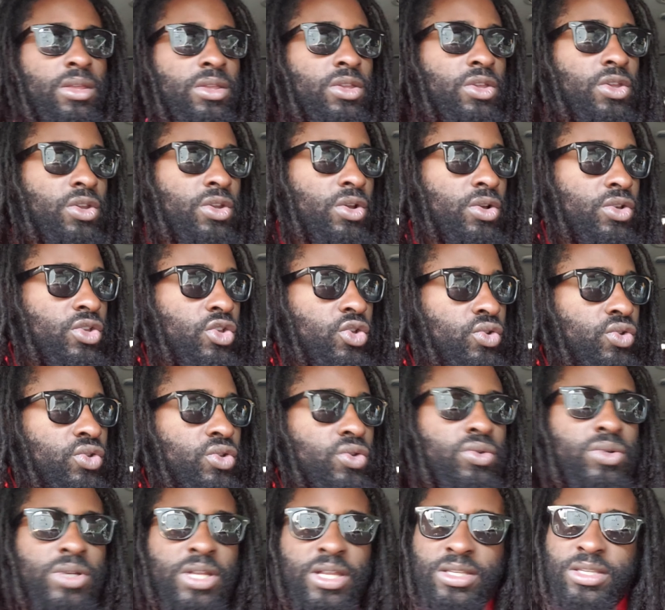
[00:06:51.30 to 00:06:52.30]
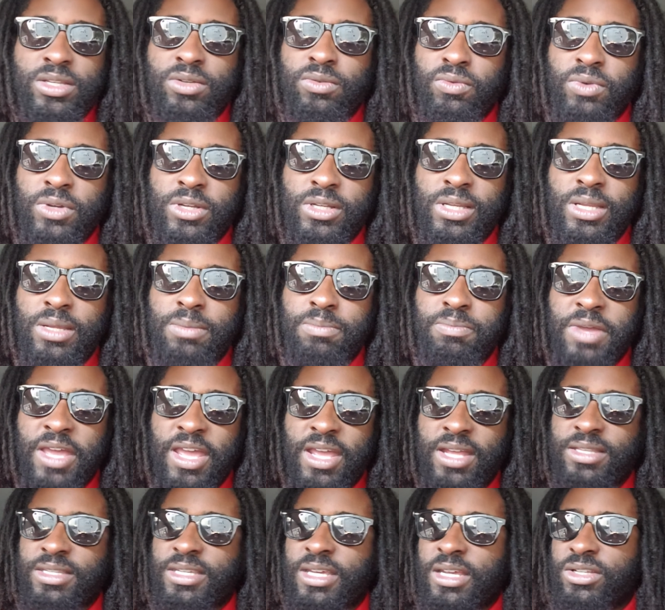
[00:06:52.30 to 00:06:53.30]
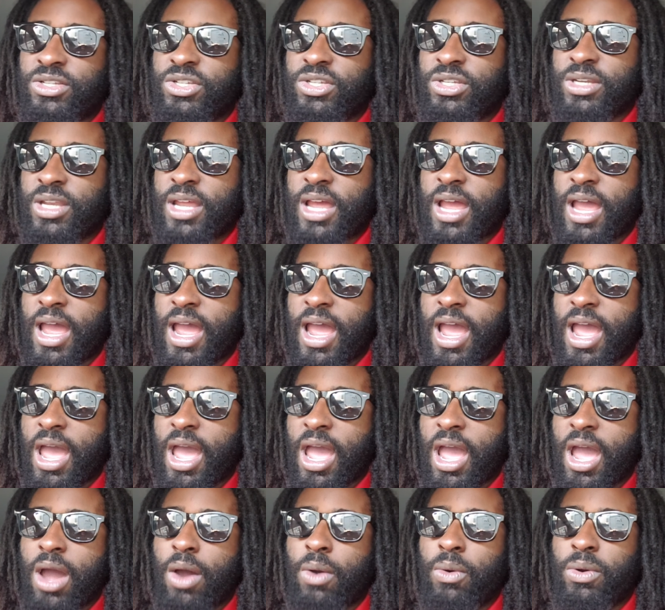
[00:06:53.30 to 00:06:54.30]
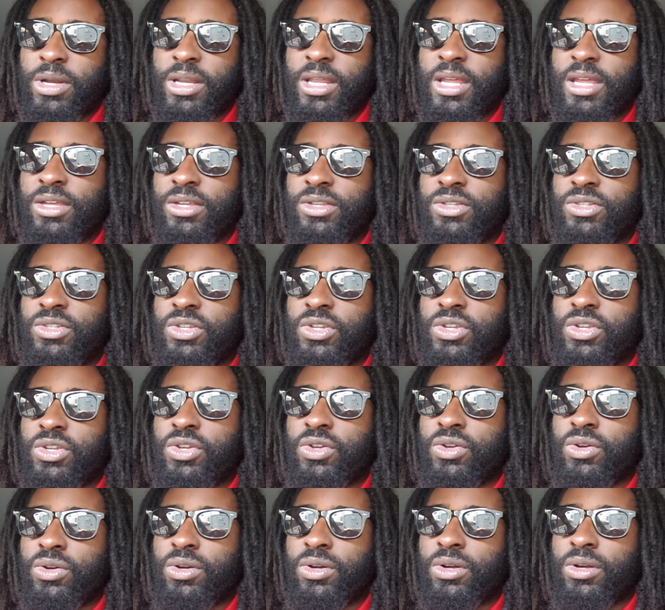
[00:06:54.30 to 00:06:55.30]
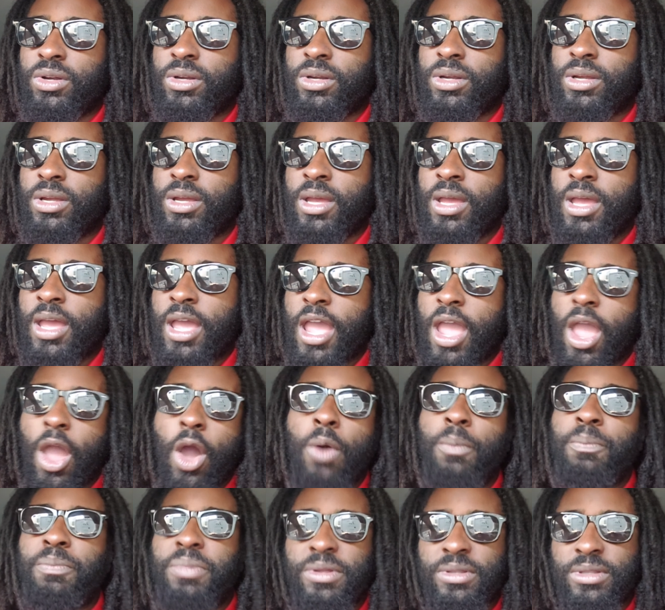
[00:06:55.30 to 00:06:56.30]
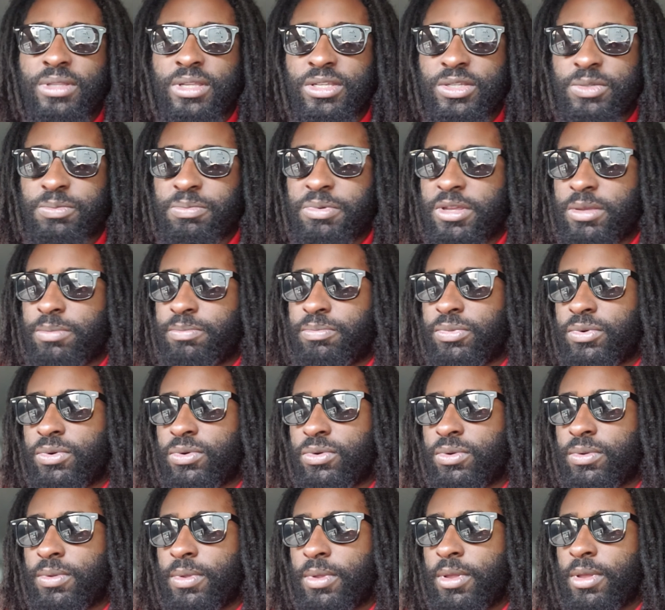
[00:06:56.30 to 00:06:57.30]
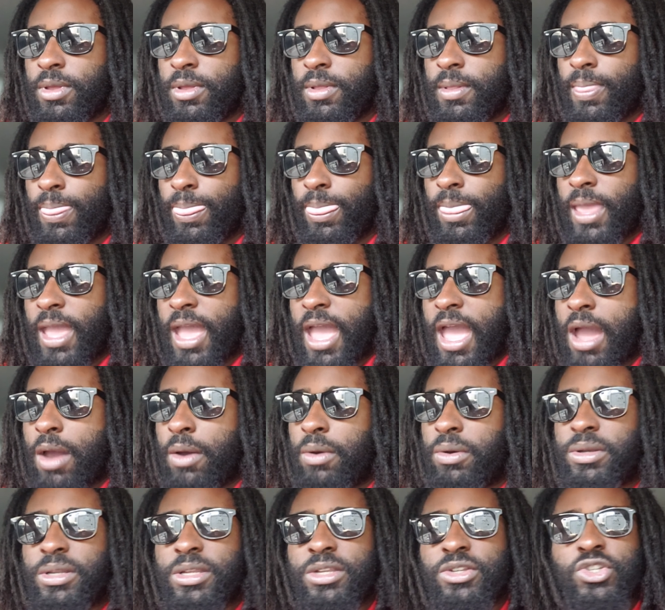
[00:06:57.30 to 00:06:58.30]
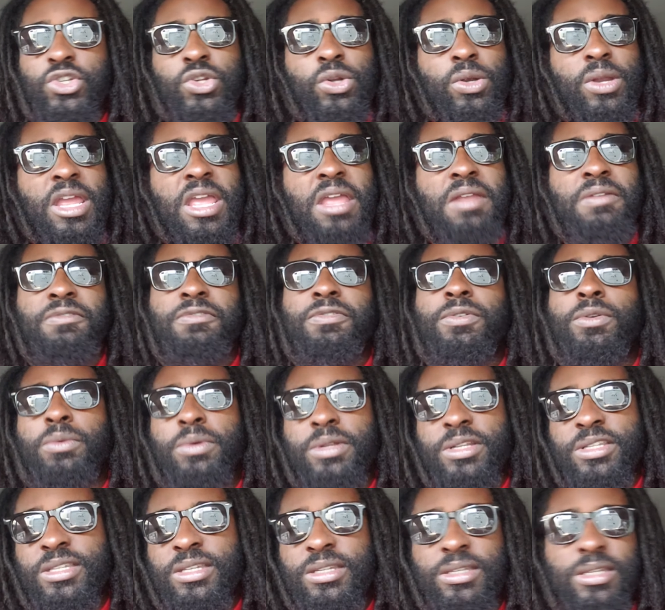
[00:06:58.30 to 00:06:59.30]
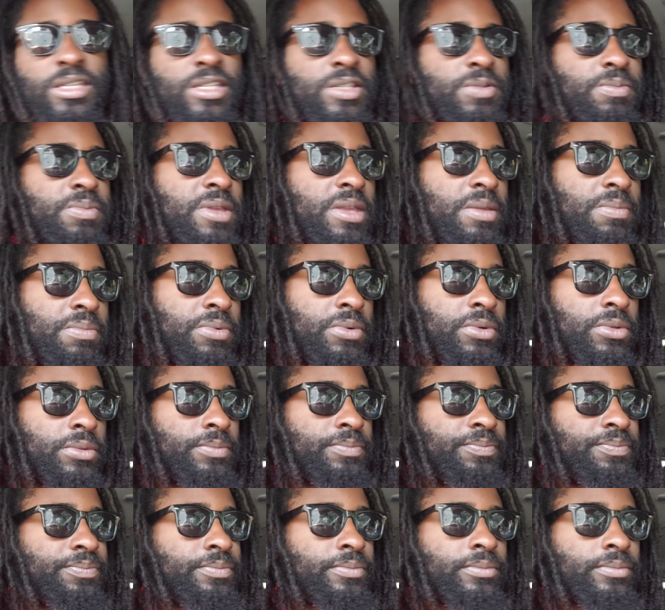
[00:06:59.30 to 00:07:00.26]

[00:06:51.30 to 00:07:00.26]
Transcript: you know, you do need to really pay attention to how it is you're helping these people, how it is you're influencing these people.